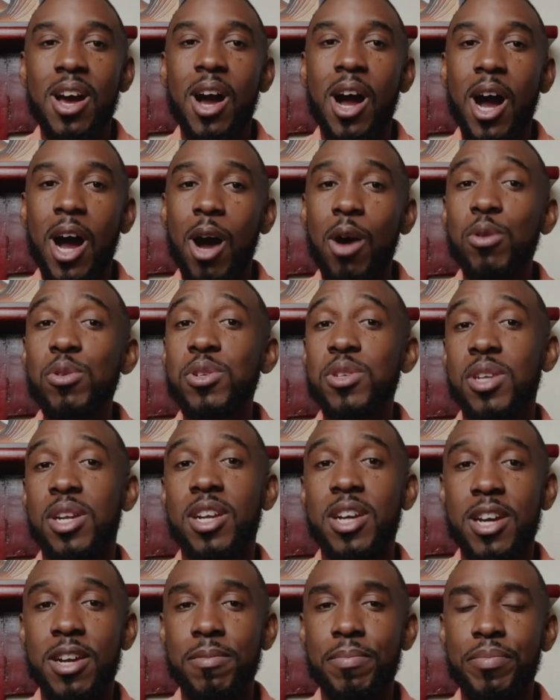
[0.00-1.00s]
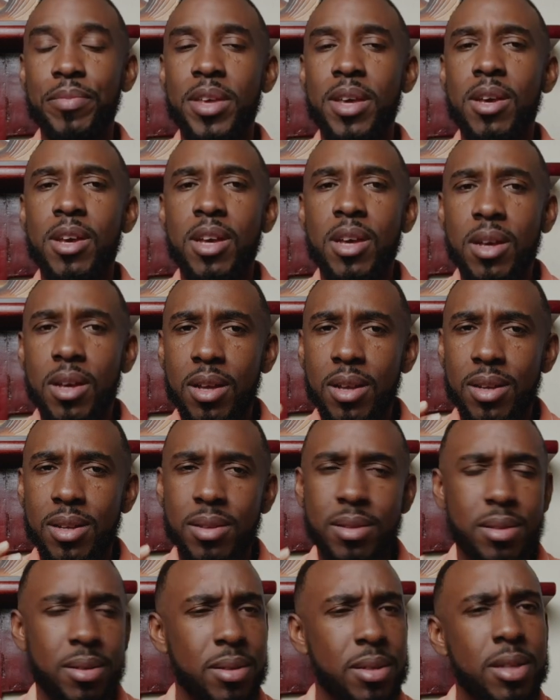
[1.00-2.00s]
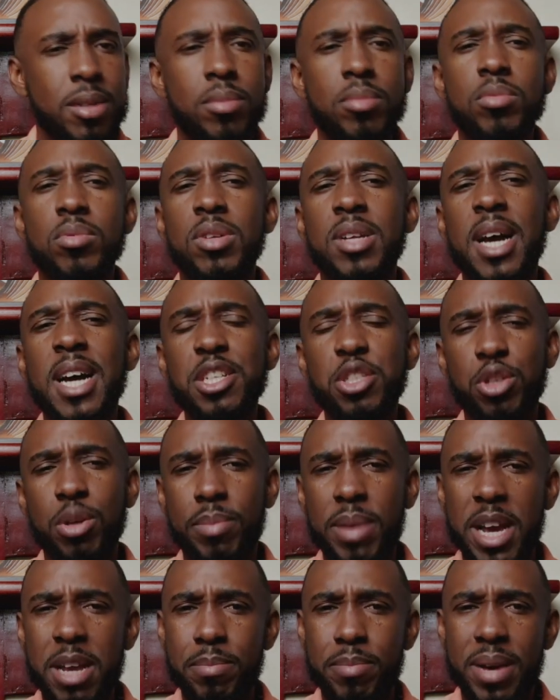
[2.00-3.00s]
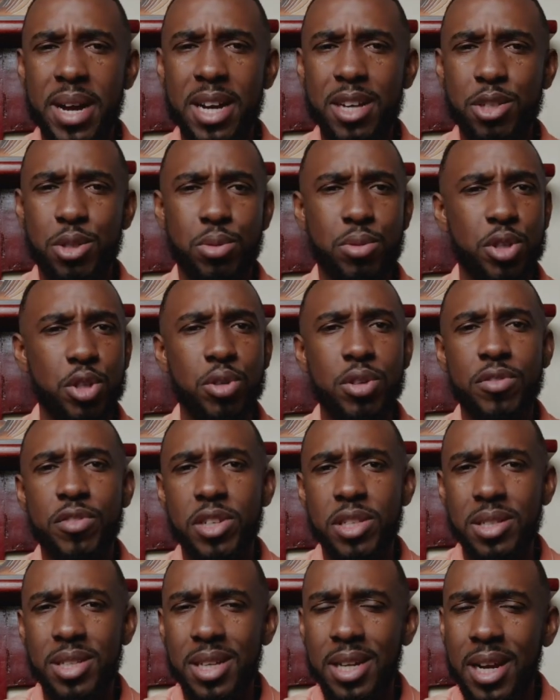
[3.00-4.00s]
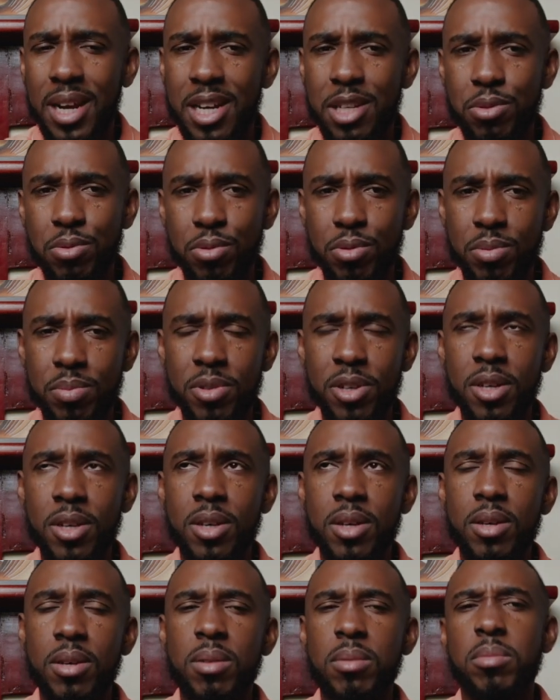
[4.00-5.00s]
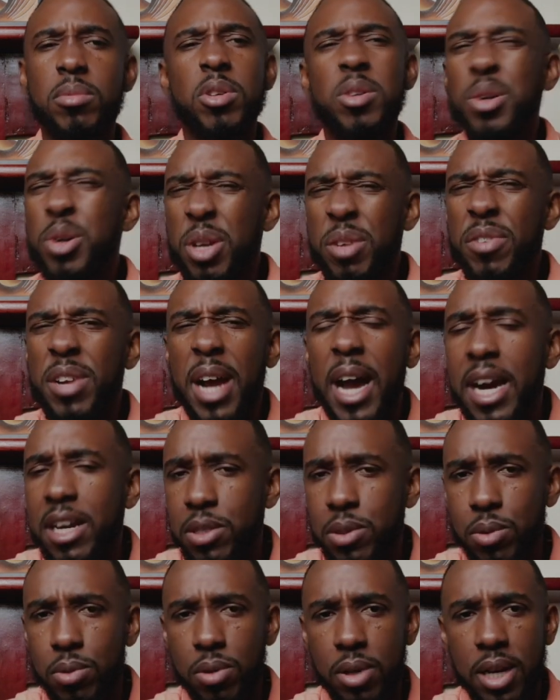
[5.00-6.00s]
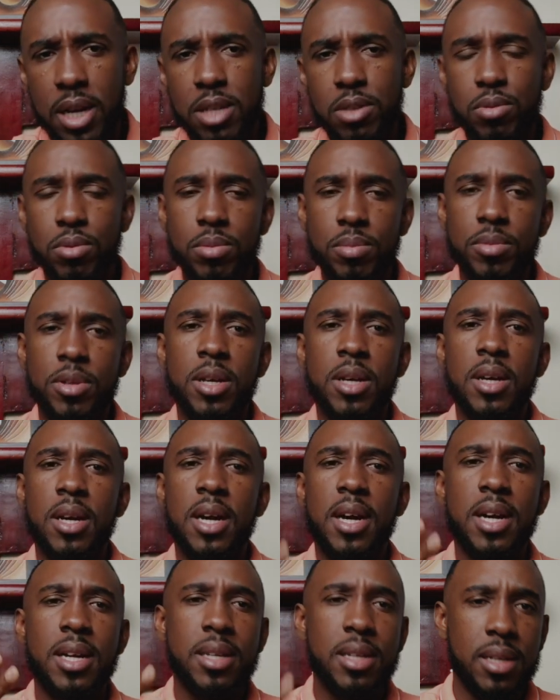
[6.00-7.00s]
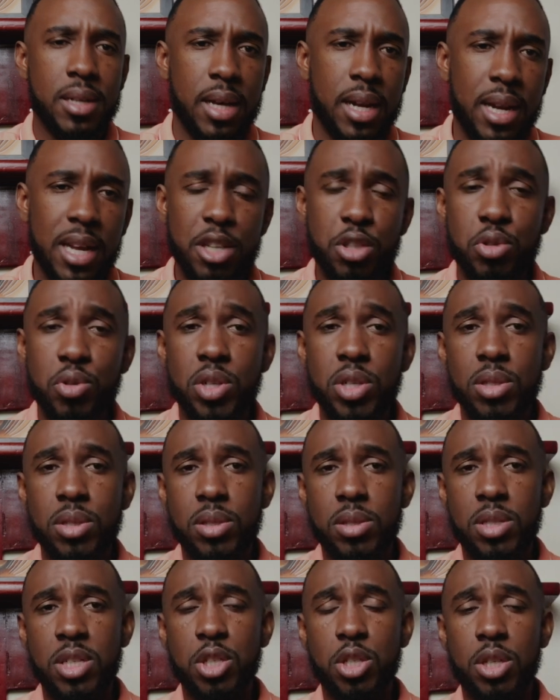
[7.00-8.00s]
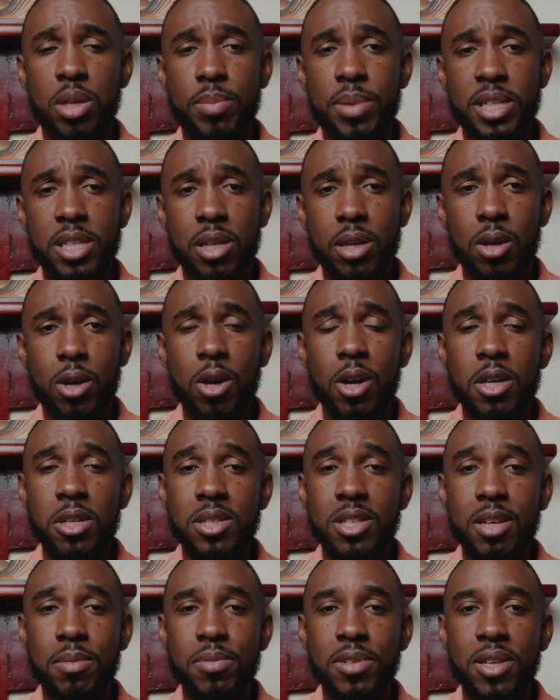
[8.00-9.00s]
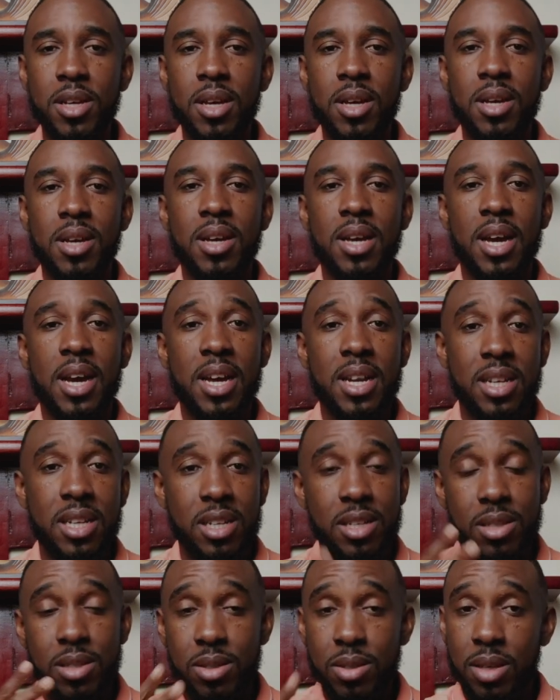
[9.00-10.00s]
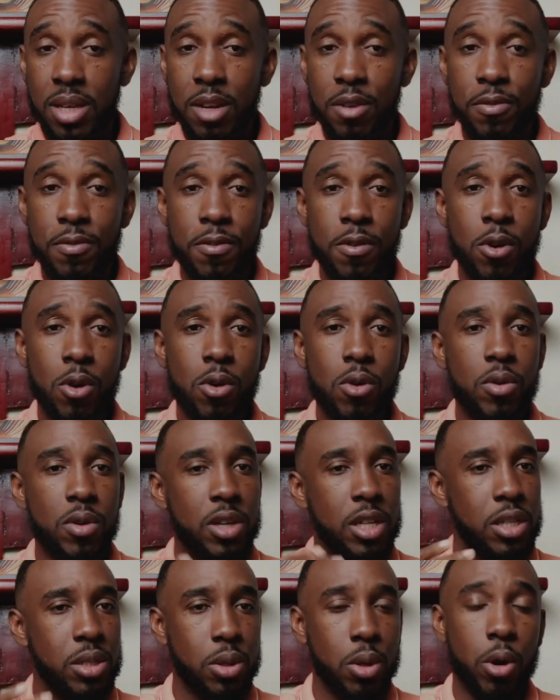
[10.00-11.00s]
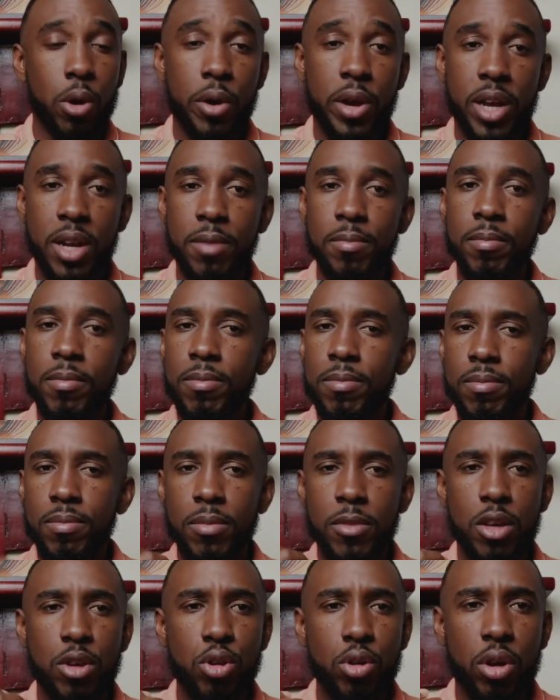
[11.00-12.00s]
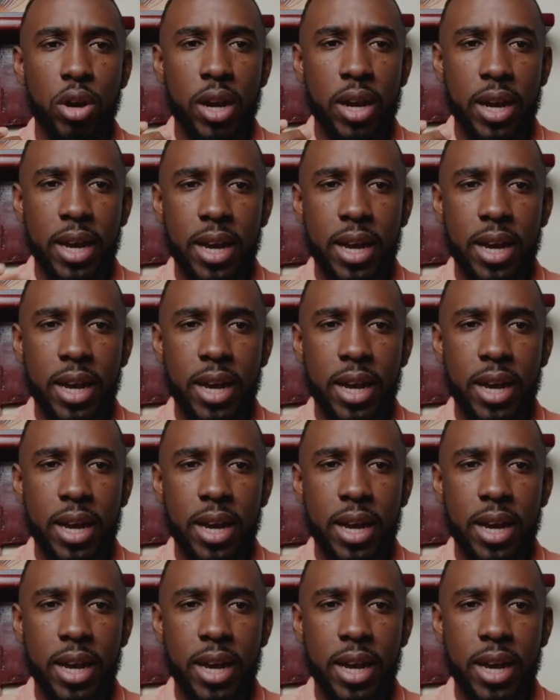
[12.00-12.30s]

how to learn. Cast your mind back to a university classroom or even a high school classroom, and a lecturer is teaching a particular concept and he's in flow, he's going, you're